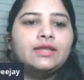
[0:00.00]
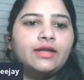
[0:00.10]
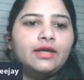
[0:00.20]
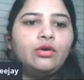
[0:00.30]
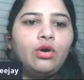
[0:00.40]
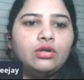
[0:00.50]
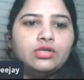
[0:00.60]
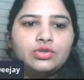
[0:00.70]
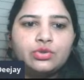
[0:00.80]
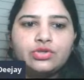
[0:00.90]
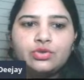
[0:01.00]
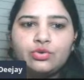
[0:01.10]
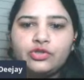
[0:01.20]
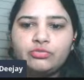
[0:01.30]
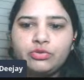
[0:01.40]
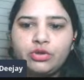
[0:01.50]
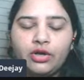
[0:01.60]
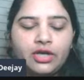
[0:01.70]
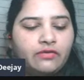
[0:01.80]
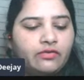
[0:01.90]
then also it's going to be
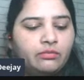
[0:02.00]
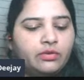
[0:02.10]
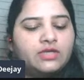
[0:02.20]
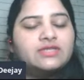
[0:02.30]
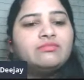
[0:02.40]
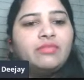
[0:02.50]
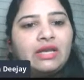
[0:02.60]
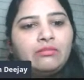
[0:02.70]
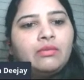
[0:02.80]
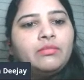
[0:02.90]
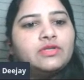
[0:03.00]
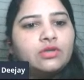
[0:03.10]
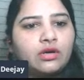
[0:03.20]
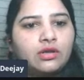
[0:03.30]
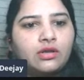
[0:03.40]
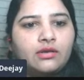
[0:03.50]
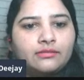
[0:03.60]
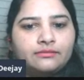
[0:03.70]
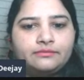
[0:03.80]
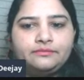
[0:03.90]
not given because minimum is not there.